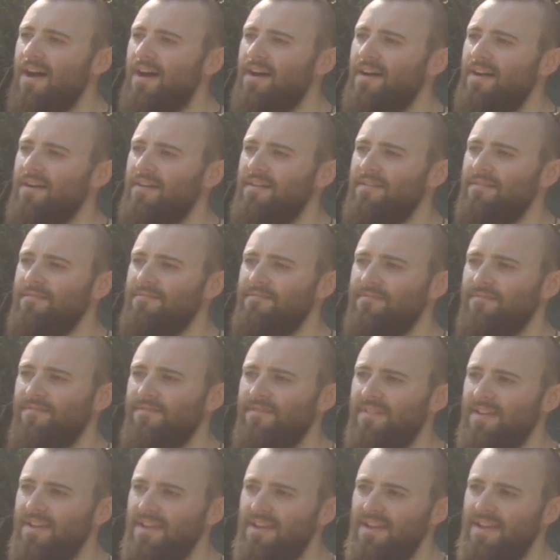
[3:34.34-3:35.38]
of
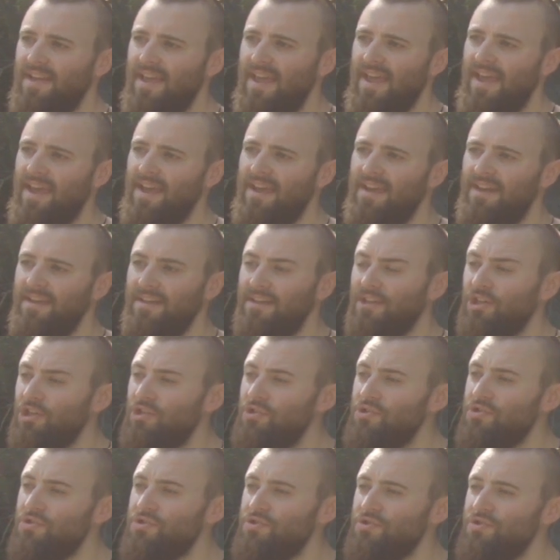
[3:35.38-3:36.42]
a
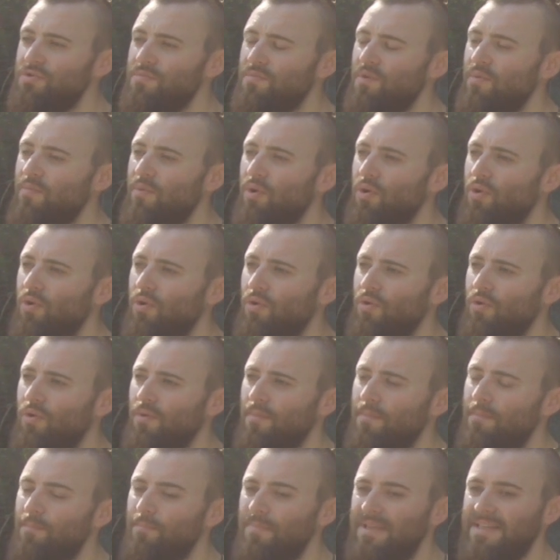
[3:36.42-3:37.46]

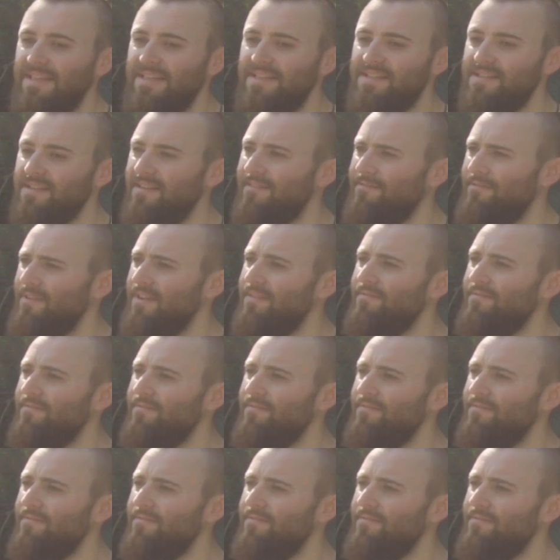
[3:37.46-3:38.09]
consumable piece of